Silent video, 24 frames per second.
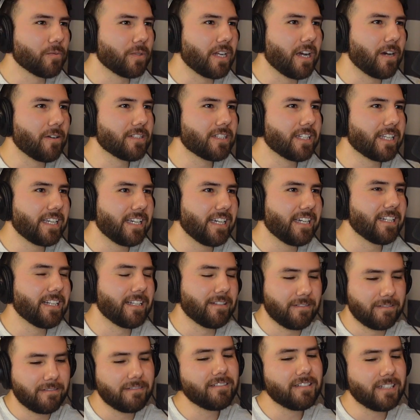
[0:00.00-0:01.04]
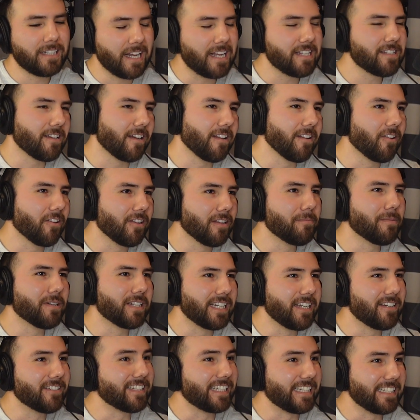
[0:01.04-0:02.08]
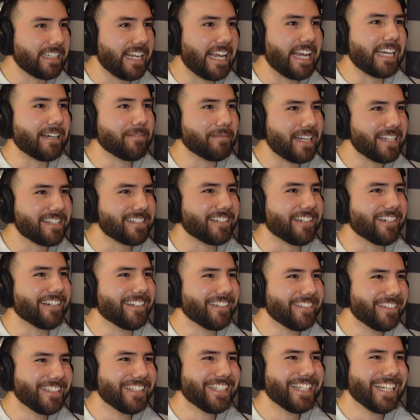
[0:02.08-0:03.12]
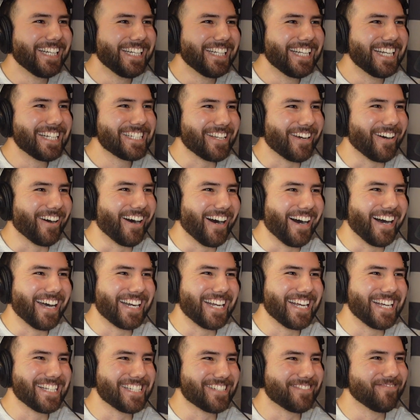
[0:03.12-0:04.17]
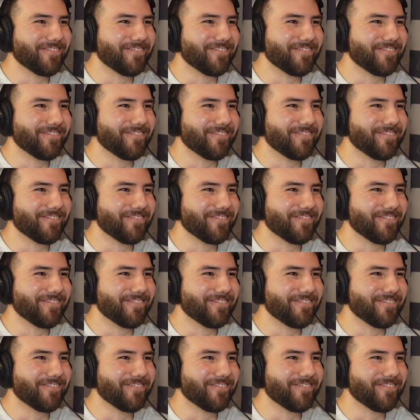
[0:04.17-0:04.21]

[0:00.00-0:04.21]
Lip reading: when I was a kid and I saw Lola Bunny, I was like, damn, that's a hot ass